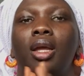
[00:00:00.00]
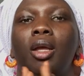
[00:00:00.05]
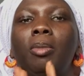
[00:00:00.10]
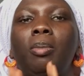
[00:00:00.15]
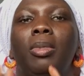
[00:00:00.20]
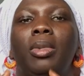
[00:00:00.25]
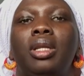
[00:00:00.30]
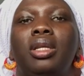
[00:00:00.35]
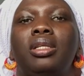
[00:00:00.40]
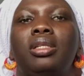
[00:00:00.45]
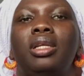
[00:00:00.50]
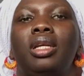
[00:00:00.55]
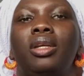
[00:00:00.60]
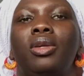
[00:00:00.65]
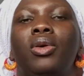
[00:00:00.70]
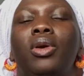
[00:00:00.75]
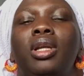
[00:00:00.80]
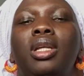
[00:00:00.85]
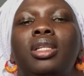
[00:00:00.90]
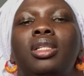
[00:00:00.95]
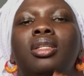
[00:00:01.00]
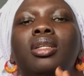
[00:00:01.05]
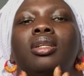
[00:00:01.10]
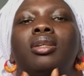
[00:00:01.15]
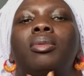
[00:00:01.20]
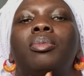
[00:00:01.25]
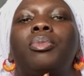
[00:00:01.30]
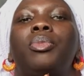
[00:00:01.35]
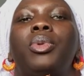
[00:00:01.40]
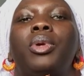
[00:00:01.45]
Meditate on it.
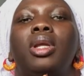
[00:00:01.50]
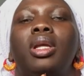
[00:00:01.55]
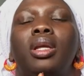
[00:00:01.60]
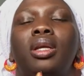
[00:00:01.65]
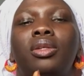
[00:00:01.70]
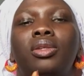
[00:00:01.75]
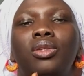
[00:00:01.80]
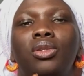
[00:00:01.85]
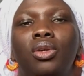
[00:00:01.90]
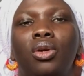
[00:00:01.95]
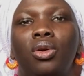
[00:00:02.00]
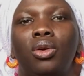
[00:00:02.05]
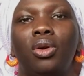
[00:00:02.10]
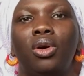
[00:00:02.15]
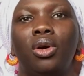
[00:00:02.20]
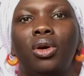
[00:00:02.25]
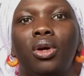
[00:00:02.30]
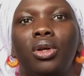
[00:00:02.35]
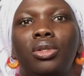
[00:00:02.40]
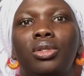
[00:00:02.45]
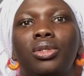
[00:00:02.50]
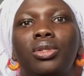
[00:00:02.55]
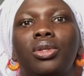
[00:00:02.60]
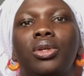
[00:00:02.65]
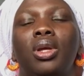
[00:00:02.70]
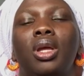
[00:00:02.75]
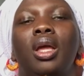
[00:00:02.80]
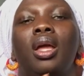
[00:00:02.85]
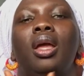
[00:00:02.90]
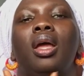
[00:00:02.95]
Pray to your God
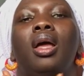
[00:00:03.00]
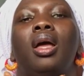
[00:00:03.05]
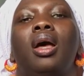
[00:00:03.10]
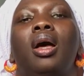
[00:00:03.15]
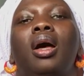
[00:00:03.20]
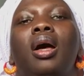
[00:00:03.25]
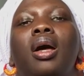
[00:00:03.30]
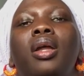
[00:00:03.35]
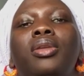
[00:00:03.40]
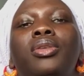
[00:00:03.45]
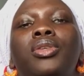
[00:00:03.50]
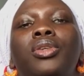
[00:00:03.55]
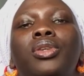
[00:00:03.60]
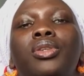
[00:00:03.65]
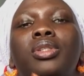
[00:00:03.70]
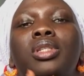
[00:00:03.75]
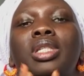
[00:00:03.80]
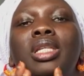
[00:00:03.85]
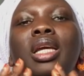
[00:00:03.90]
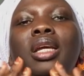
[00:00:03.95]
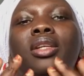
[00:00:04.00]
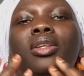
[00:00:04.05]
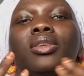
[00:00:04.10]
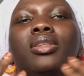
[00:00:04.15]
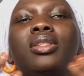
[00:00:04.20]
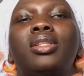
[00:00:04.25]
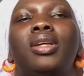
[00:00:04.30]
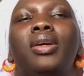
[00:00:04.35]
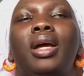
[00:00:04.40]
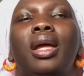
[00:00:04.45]
and just tell
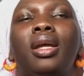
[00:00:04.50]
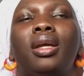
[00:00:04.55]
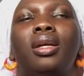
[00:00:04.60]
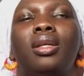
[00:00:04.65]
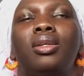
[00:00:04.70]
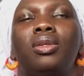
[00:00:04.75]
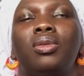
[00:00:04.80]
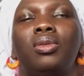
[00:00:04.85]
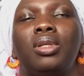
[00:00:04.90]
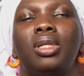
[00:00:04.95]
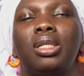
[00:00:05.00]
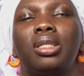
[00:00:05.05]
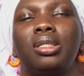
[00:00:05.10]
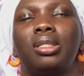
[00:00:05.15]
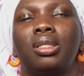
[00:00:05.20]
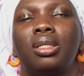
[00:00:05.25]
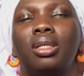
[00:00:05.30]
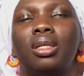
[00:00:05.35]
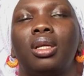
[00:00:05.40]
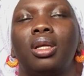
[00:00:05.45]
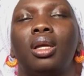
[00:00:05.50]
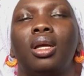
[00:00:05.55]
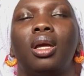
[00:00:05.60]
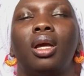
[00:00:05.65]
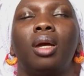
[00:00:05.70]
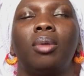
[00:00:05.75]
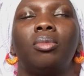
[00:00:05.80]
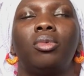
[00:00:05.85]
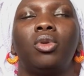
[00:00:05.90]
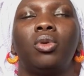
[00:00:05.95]
yourself, I can do this.
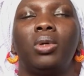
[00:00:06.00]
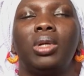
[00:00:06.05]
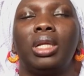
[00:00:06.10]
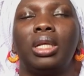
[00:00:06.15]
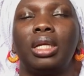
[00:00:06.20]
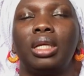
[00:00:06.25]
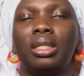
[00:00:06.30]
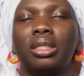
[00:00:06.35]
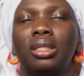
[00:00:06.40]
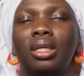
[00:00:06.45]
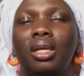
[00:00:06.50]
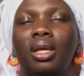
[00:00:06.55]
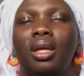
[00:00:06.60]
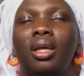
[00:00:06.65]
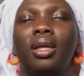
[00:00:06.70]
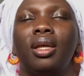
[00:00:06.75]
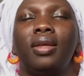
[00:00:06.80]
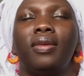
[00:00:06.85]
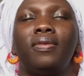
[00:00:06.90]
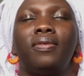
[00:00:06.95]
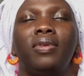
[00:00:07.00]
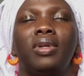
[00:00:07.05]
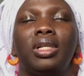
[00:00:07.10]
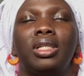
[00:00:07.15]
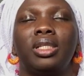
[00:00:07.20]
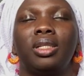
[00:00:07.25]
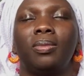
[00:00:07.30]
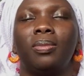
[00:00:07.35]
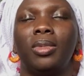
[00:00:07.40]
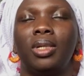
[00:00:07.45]
I'm doing this. It feels
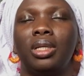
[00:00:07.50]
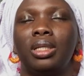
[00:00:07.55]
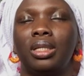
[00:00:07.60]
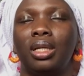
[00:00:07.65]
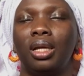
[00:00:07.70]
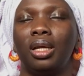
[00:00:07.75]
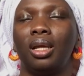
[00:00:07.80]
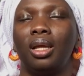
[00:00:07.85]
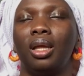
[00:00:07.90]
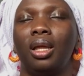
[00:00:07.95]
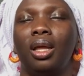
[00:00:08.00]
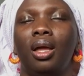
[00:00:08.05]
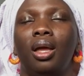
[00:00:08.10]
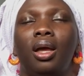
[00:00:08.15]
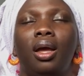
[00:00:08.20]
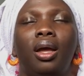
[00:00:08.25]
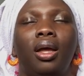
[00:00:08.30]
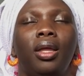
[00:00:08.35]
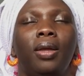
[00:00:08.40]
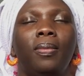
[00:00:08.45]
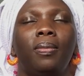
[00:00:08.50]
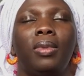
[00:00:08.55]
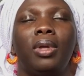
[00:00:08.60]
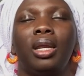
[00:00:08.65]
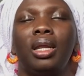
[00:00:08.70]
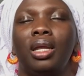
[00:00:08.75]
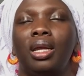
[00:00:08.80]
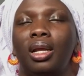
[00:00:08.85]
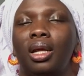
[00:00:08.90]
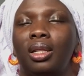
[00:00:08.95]
amazing. I am
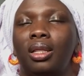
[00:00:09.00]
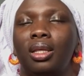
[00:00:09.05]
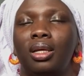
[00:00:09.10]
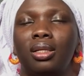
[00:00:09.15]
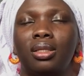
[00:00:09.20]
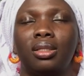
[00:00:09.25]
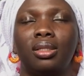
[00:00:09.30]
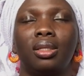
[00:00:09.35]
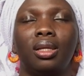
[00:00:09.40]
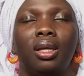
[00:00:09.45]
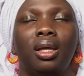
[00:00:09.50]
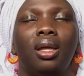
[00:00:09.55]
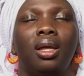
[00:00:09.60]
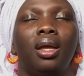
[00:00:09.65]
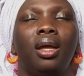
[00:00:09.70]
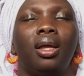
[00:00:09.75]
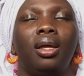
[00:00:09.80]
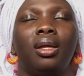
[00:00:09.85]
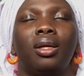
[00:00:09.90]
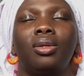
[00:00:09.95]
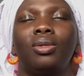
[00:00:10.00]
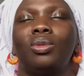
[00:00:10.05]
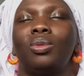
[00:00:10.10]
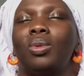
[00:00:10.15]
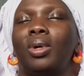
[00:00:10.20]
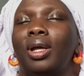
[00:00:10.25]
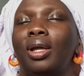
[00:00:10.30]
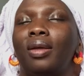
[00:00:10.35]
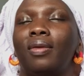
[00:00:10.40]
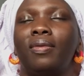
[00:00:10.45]
great at this. I can do
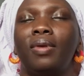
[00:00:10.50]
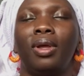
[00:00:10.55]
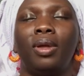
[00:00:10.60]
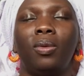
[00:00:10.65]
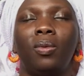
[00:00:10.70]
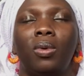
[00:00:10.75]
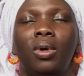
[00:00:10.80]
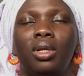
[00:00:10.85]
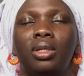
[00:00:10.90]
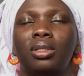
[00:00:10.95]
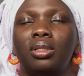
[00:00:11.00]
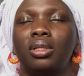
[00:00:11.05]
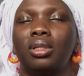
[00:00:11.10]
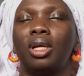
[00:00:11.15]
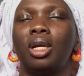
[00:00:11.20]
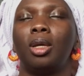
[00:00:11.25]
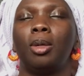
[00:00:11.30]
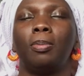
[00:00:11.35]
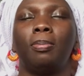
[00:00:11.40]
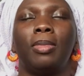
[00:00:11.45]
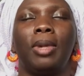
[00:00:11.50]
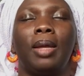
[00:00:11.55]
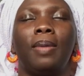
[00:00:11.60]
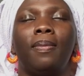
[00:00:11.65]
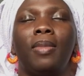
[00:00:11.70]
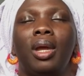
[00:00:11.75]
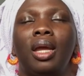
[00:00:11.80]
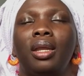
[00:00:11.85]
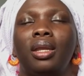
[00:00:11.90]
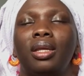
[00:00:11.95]
whatever I want. My
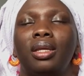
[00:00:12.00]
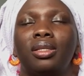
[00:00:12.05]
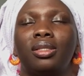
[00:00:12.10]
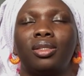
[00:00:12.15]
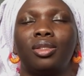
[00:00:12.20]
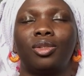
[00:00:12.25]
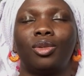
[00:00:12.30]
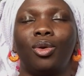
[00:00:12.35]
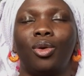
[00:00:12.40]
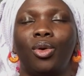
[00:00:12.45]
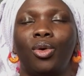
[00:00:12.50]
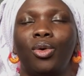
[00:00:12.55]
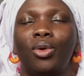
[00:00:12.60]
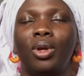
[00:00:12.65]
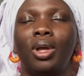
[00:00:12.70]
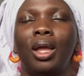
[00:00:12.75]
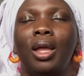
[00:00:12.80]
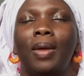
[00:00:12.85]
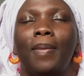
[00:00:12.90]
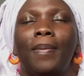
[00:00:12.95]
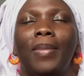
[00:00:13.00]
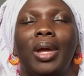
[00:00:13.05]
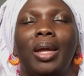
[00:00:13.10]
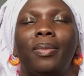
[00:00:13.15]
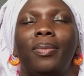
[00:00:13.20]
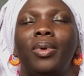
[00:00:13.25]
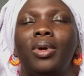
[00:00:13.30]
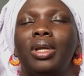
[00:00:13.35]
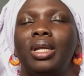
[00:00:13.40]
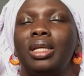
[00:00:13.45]
mind is strong. My
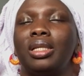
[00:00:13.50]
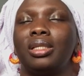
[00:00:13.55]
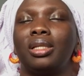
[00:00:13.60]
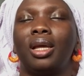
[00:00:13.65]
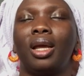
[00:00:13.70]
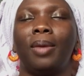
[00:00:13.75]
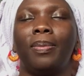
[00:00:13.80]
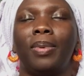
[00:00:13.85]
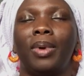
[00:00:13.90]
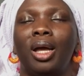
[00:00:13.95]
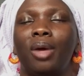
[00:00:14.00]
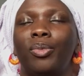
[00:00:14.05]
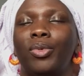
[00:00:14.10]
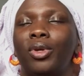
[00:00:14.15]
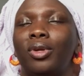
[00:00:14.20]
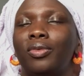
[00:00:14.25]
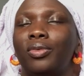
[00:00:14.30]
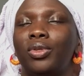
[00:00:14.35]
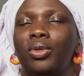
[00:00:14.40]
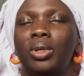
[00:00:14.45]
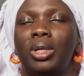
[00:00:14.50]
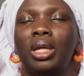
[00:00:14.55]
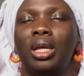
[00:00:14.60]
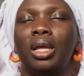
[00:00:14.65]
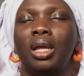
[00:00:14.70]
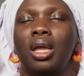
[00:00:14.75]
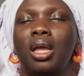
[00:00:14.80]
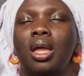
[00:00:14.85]
body is capable of doing it.